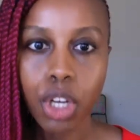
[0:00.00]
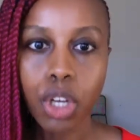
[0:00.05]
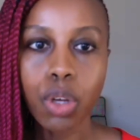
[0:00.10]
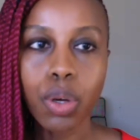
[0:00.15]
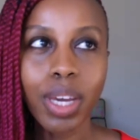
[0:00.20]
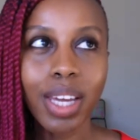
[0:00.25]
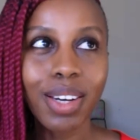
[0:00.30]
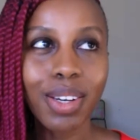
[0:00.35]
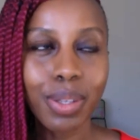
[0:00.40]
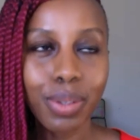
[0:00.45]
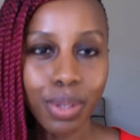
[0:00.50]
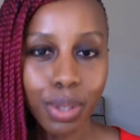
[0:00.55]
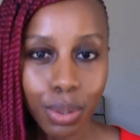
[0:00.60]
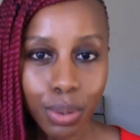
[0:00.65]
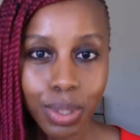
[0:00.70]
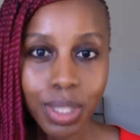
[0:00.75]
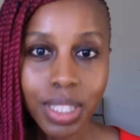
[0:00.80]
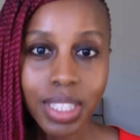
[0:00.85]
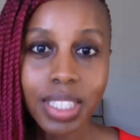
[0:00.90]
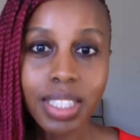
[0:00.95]
You can
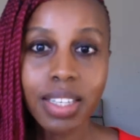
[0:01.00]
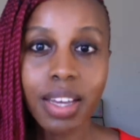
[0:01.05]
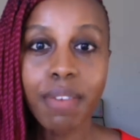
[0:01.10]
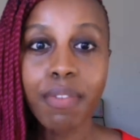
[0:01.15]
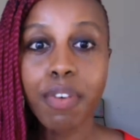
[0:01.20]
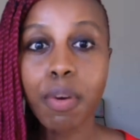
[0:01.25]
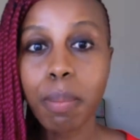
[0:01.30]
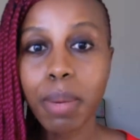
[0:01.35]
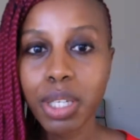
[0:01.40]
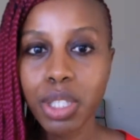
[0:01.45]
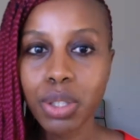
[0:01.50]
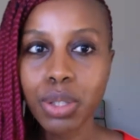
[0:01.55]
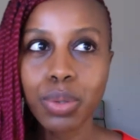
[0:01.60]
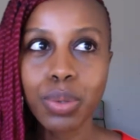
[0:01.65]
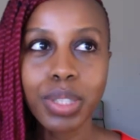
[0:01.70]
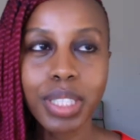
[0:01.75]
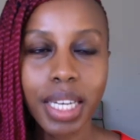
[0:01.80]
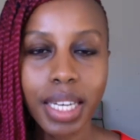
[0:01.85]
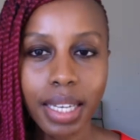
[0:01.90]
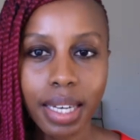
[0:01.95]
use this information to
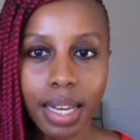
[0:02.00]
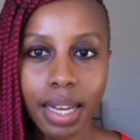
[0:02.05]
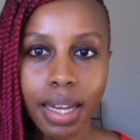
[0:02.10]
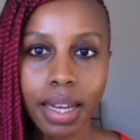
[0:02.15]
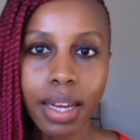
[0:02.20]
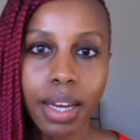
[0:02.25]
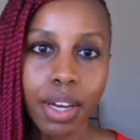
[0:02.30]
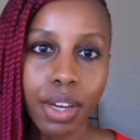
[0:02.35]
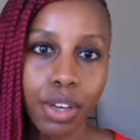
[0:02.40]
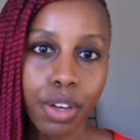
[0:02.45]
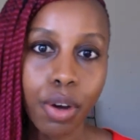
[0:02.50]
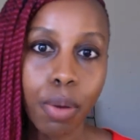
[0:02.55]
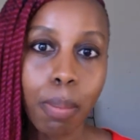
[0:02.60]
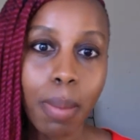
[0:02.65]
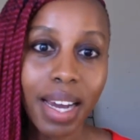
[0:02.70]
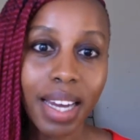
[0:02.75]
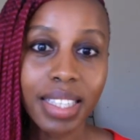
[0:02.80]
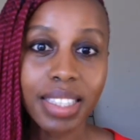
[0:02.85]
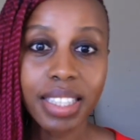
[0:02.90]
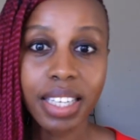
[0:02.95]
tailor your
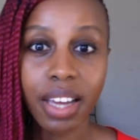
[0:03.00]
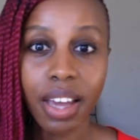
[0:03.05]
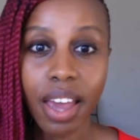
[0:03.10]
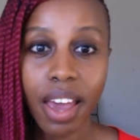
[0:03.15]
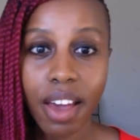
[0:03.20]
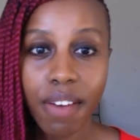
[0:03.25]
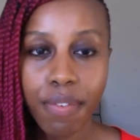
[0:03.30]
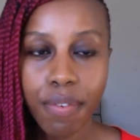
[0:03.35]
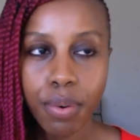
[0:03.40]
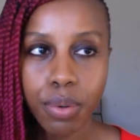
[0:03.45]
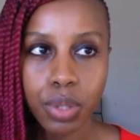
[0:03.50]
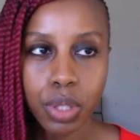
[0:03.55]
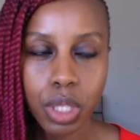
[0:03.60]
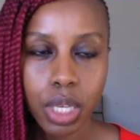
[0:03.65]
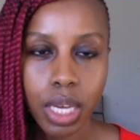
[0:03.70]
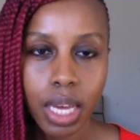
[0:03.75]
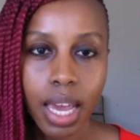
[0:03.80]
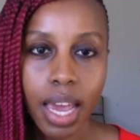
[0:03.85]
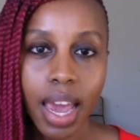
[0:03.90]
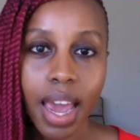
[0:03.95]
marketing efforts
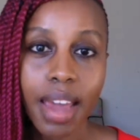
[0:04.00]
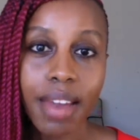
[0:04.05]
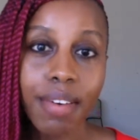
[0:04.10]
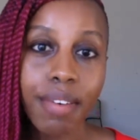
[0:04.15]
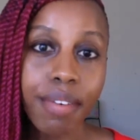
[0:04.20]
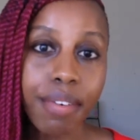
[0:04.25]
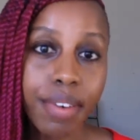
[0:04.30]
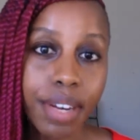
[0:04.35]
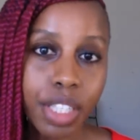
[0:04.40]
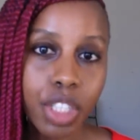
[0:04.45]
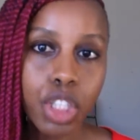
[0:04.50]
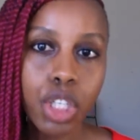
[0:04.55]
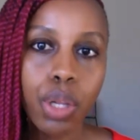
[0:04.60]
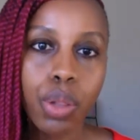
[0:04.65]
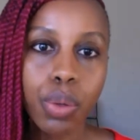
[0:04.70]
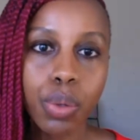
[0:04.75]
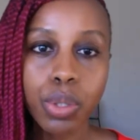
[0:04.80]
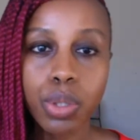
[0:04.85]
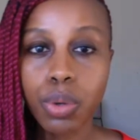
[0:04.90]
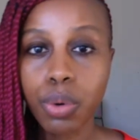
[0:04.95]
and reach
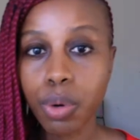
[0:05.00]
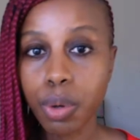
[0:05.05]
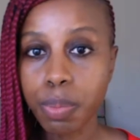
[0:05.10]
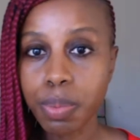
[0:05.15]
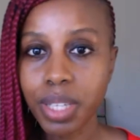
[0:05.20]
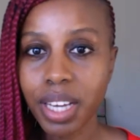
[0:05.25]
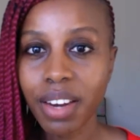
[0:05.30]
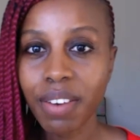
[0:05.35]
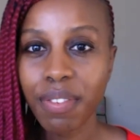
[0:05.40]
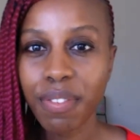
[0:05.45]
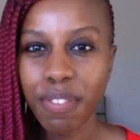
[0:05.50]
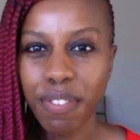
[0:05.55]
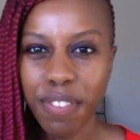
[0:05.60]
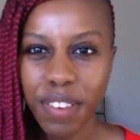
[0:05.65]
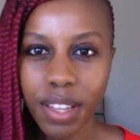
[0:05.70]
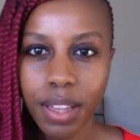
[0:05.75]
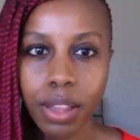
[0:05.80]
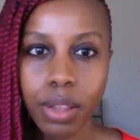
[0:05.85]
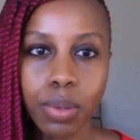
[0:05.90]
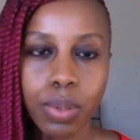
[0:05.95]
those groups and
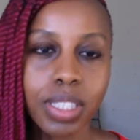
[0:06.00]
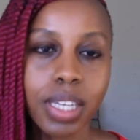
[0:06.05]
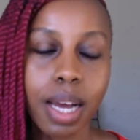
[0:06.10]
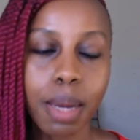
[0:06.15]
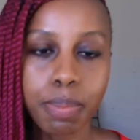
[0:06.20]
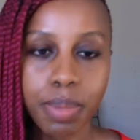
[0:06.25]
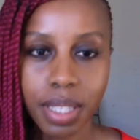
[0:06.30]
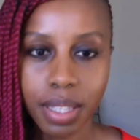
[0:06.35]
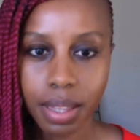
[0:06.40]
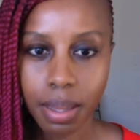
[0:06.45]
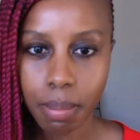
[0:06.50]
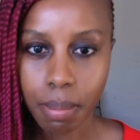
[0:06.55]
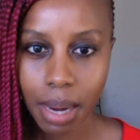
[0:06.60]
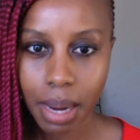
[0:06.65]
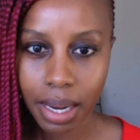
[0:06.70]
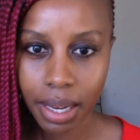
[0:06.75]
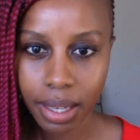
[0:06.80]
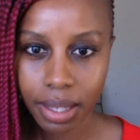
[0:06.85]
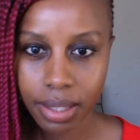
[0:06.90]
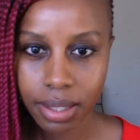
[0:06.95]
fill those gaps in the
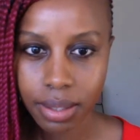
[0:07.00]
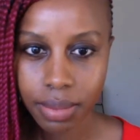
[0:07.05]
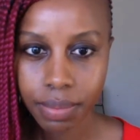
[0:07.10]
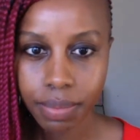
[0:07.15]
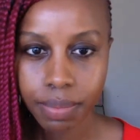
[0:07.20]
market.